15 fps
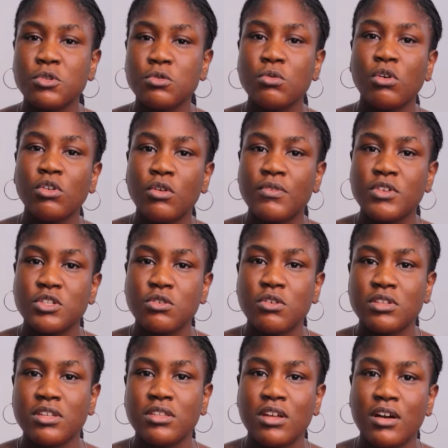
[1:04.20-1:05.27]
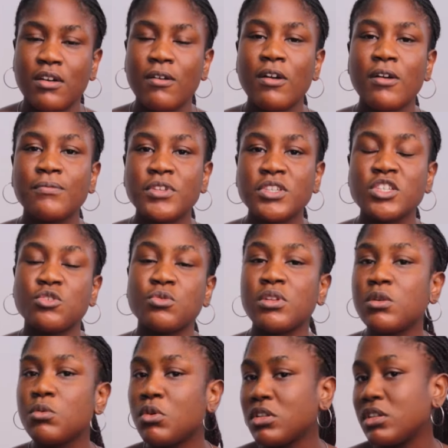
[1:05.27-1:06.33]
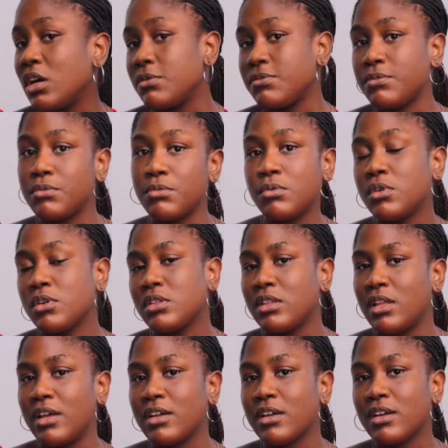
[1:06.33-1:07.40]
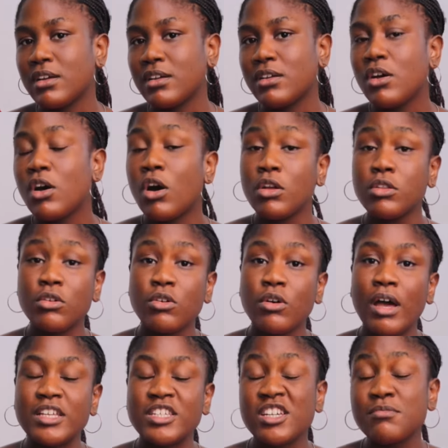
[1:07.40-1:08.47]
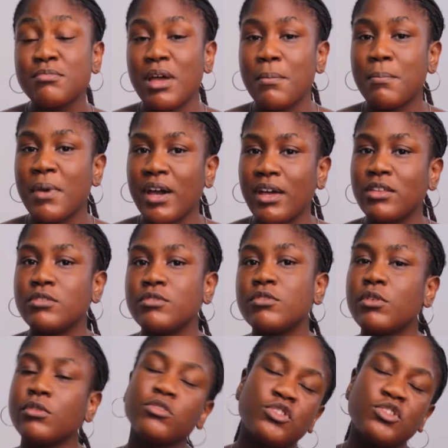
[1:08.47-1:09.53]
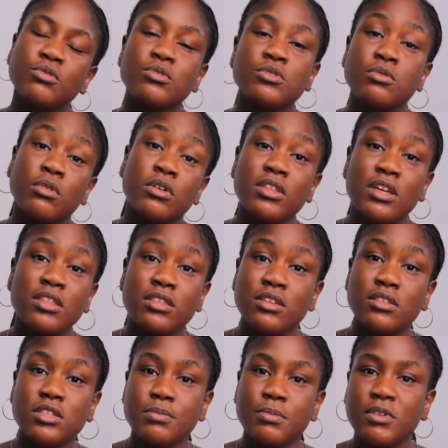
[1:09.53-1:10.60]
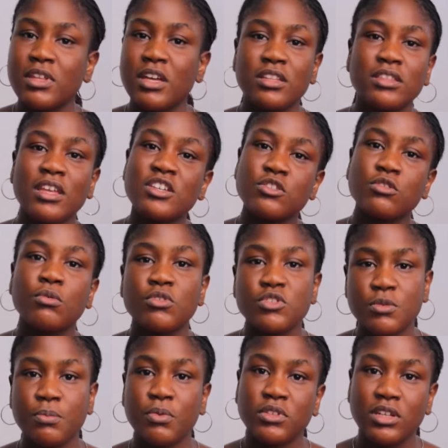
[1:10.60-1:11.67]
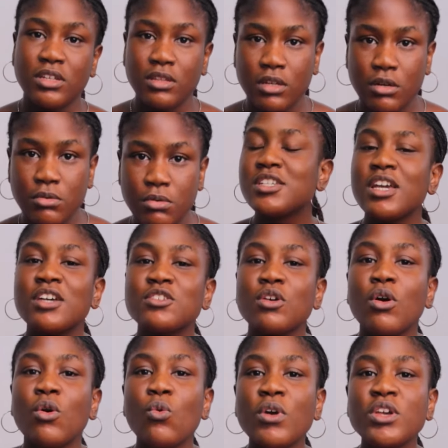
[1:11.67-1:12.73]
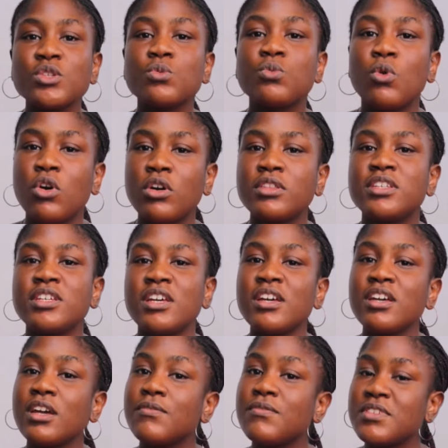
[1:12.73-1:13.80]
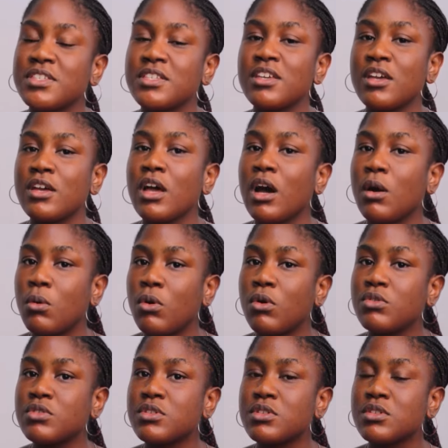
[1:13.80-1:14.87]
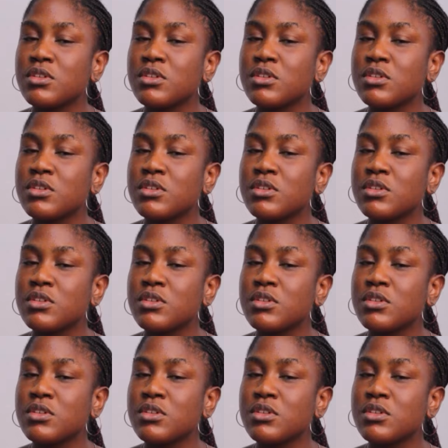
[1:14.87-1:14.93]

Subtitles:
to all of a sudden, that this is really wonderful. Like, although I changed my mind due to other things, but that's not what's important now. She has always won the AMVCA awards.